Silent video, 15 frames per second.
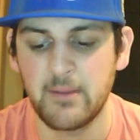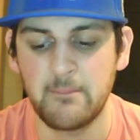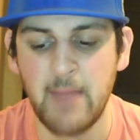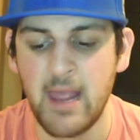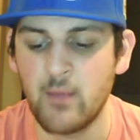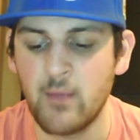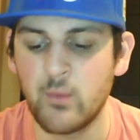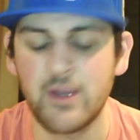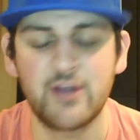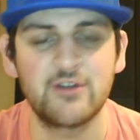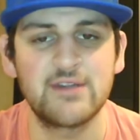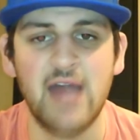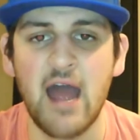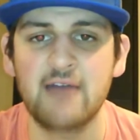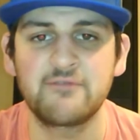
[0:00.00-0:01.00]
But man, we
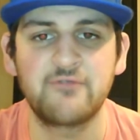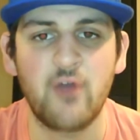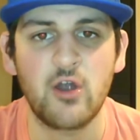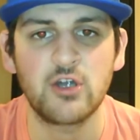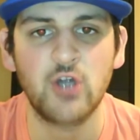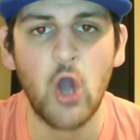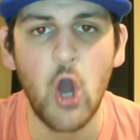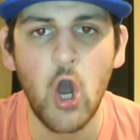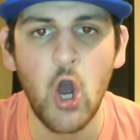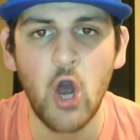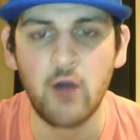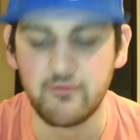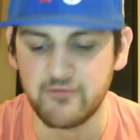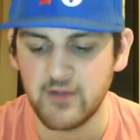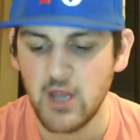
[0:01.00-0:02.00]
are not far
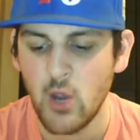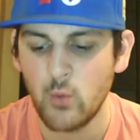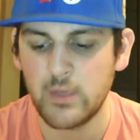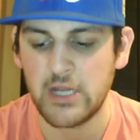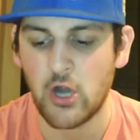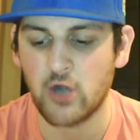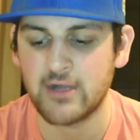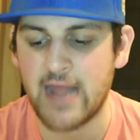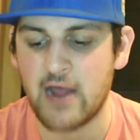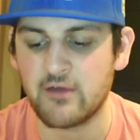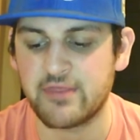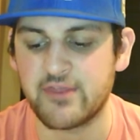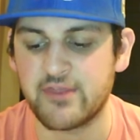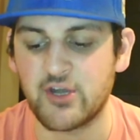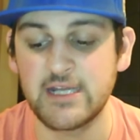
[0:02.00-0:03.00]
off. We are
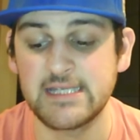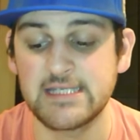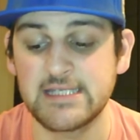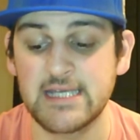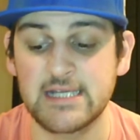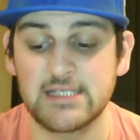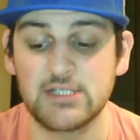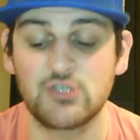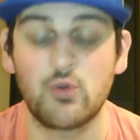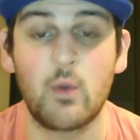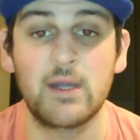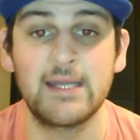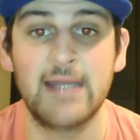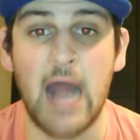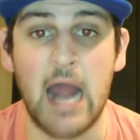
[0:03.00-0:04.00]
now
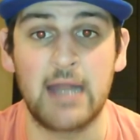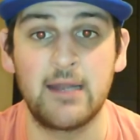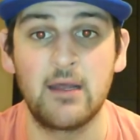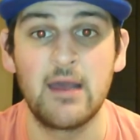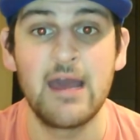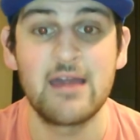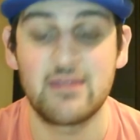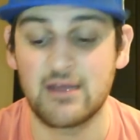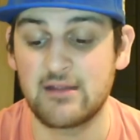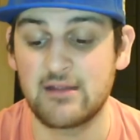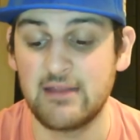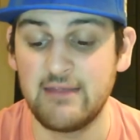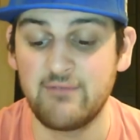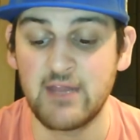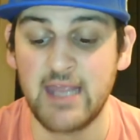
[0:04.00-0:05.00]
36-29. The
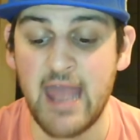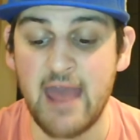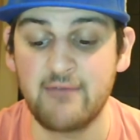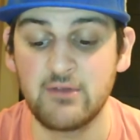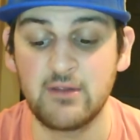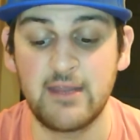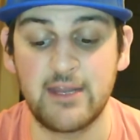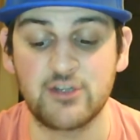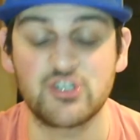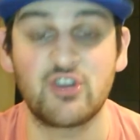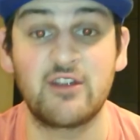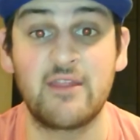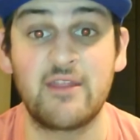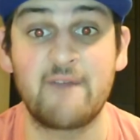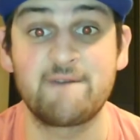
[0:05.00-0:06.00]
Cleveland
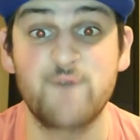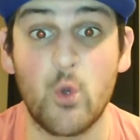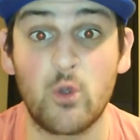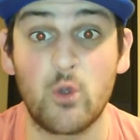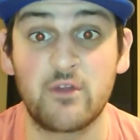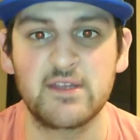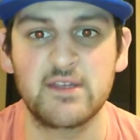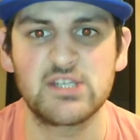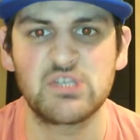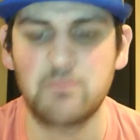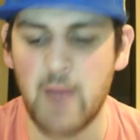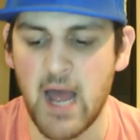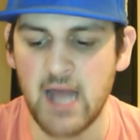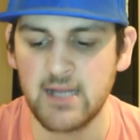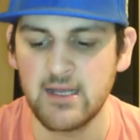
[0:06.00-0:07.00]
Cavaliers are in the 4th
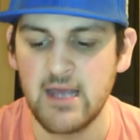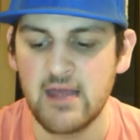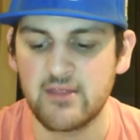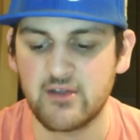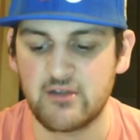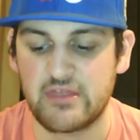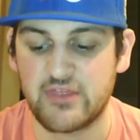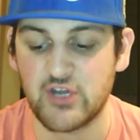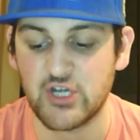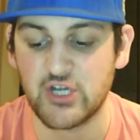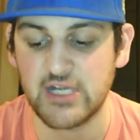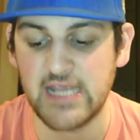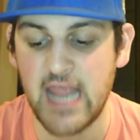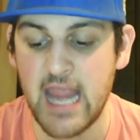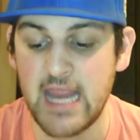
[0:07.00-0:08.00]
spot. They're
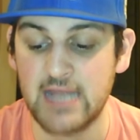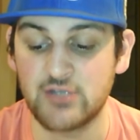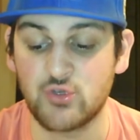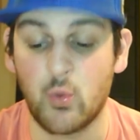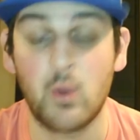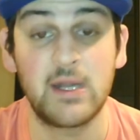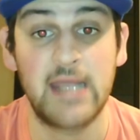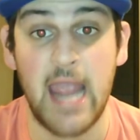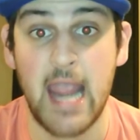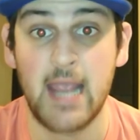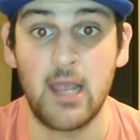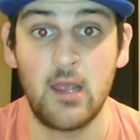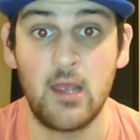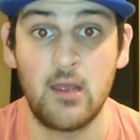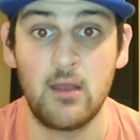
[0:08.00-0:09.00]

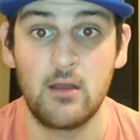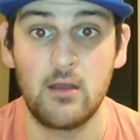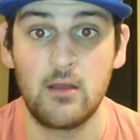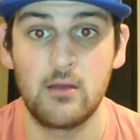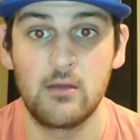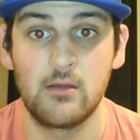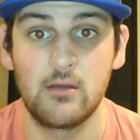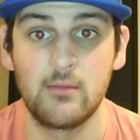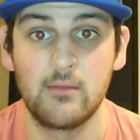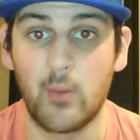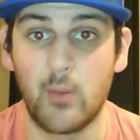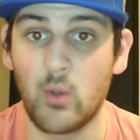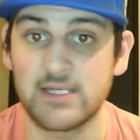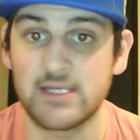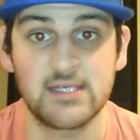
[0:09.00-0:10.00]
38-28.
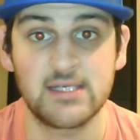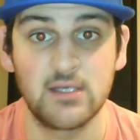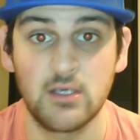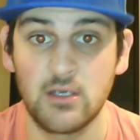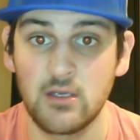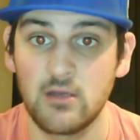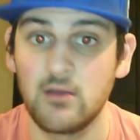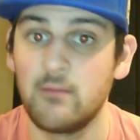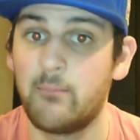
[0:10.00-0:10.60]
Boys.